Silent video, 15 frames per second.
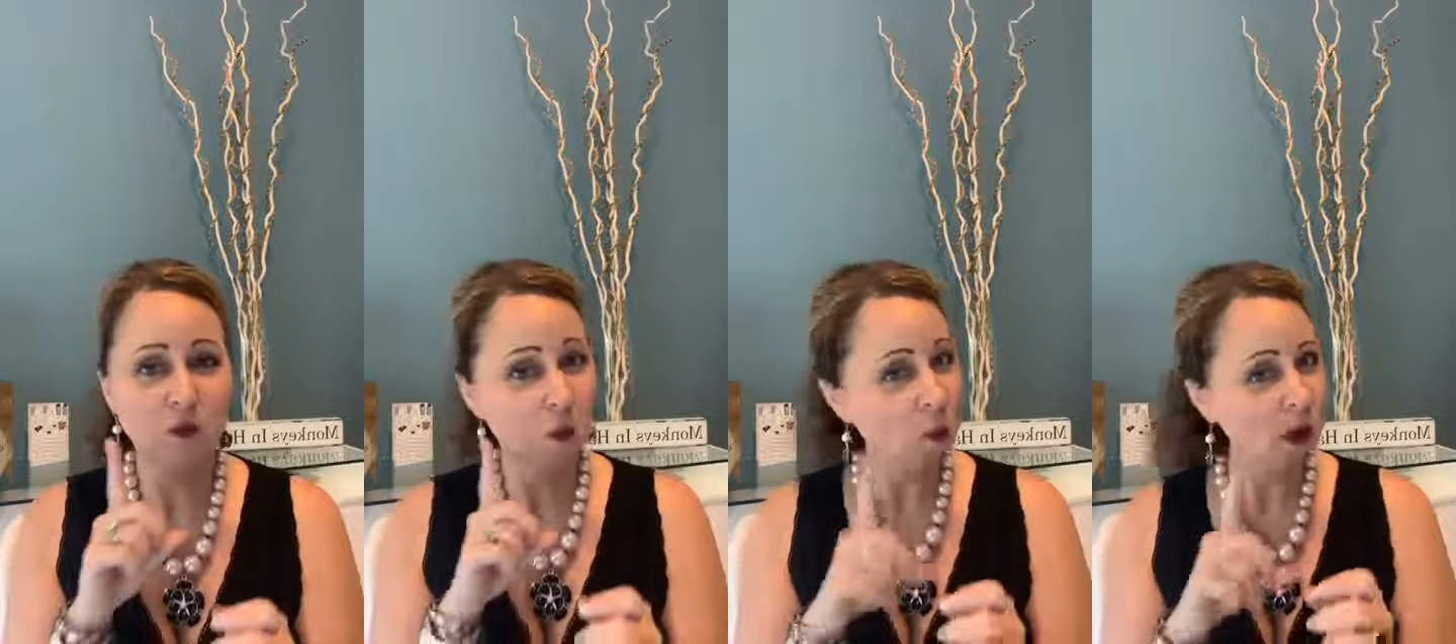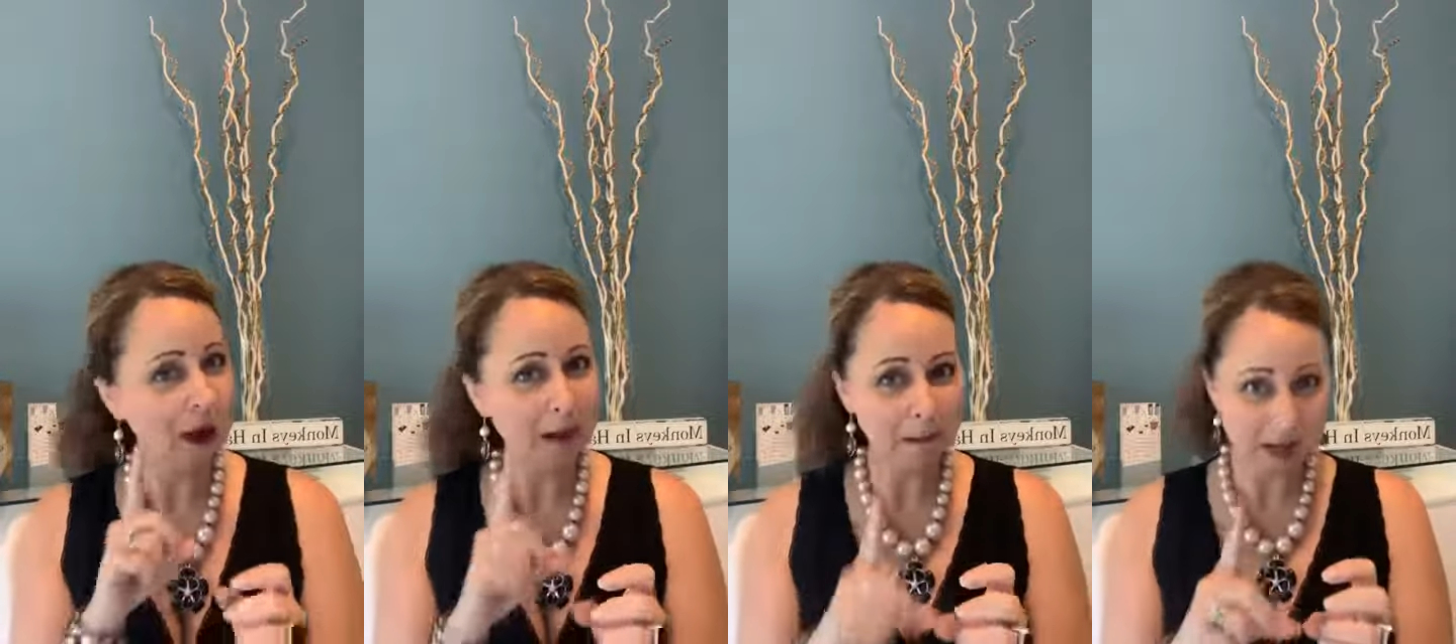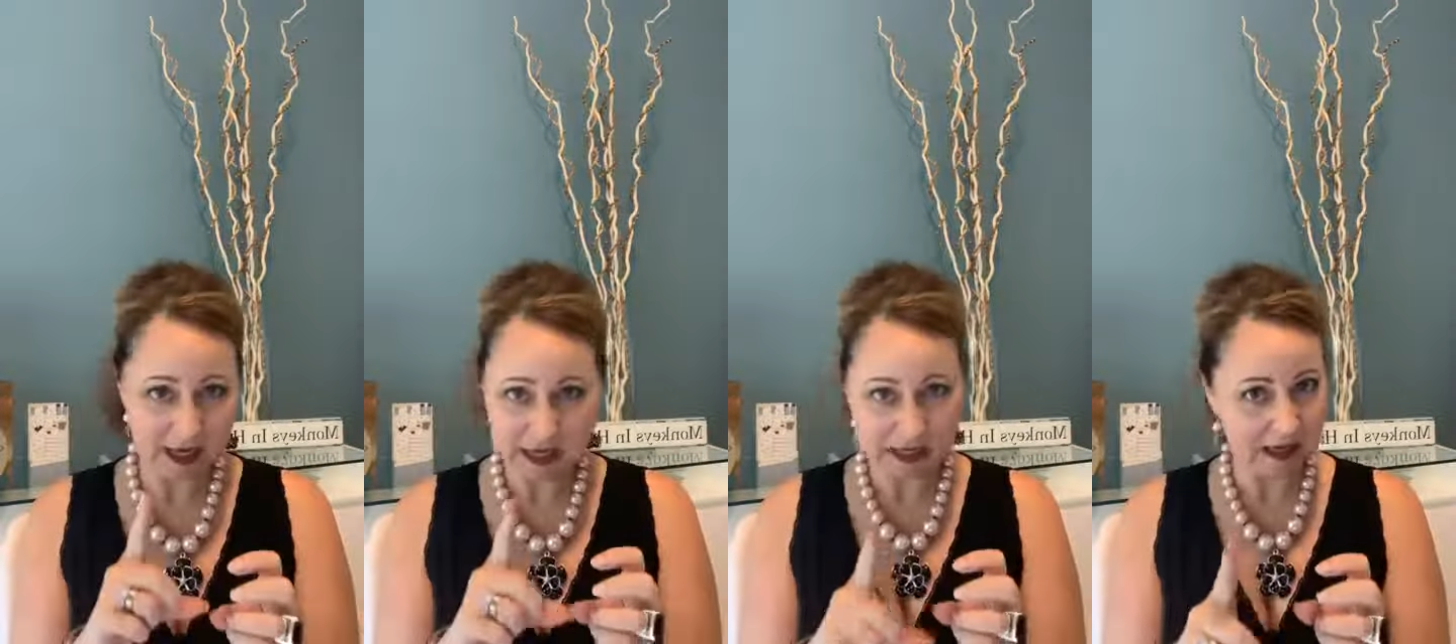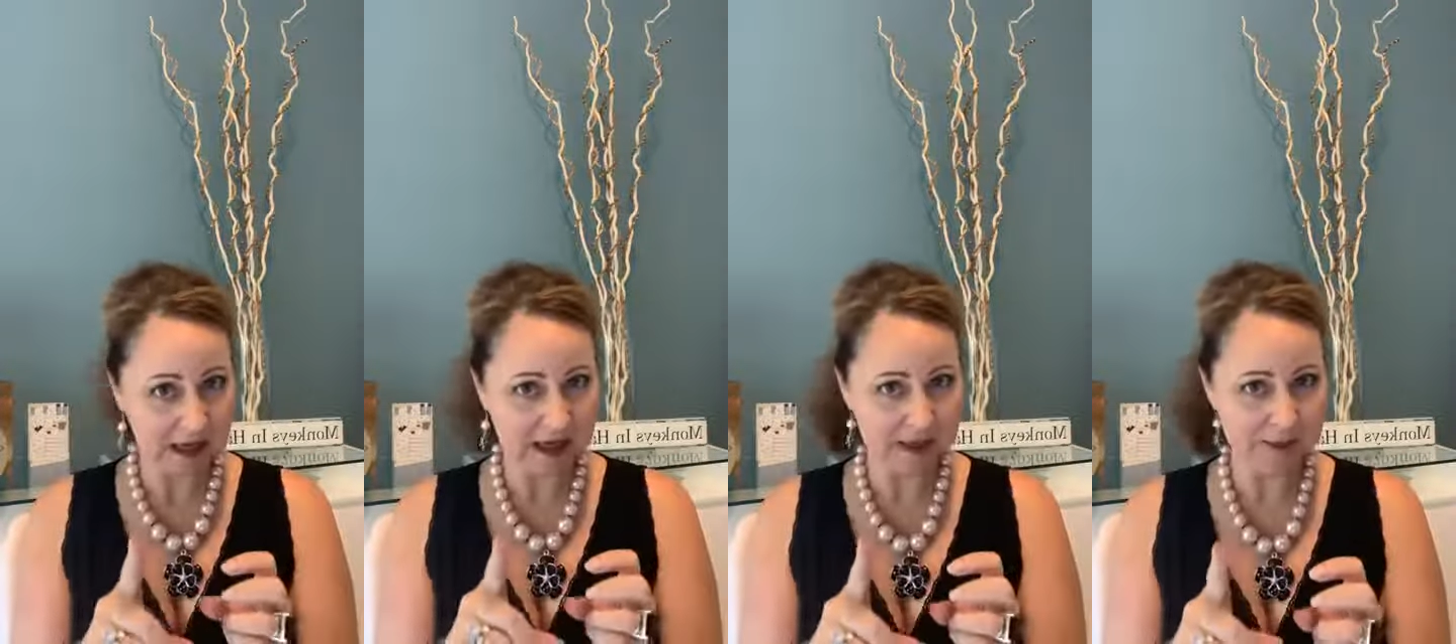of one
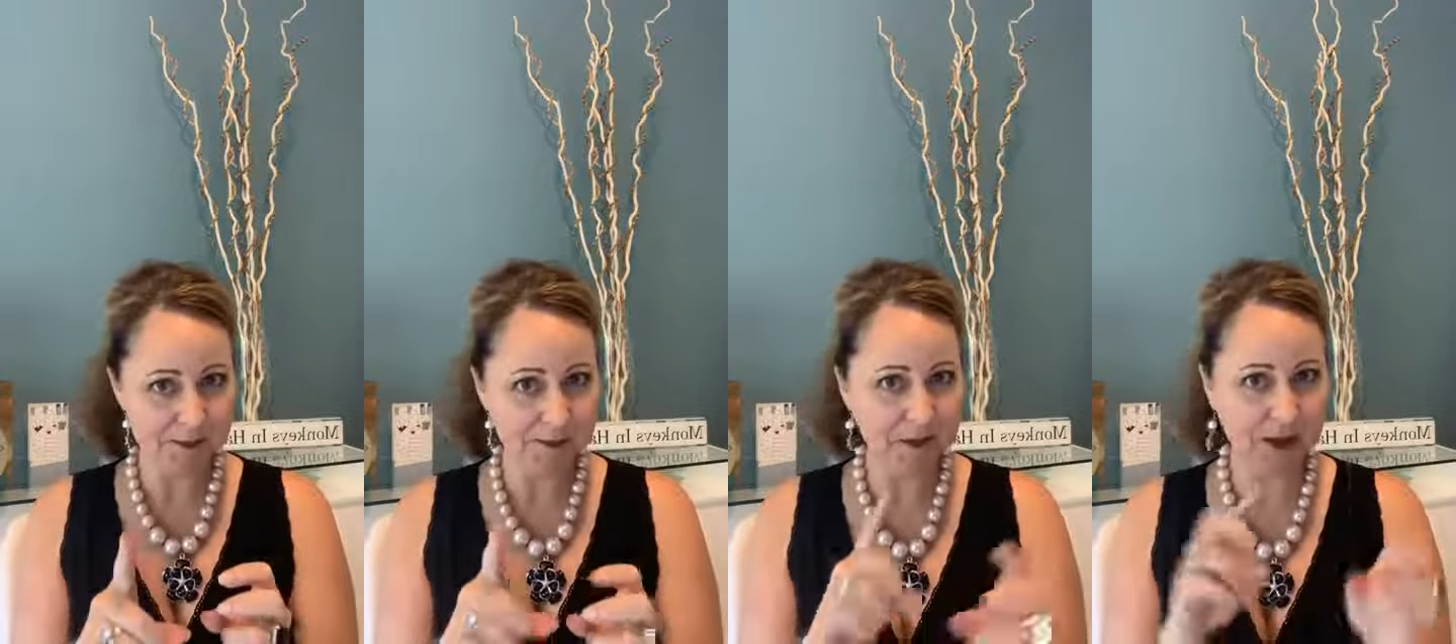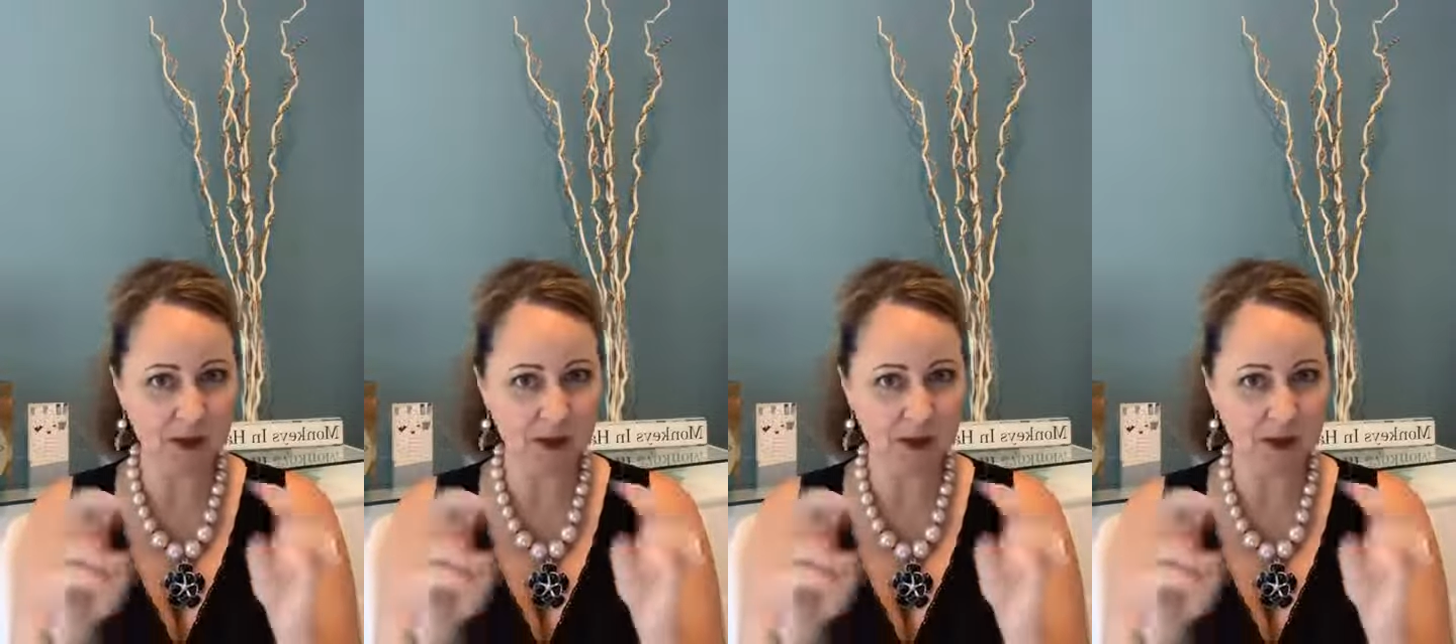pin,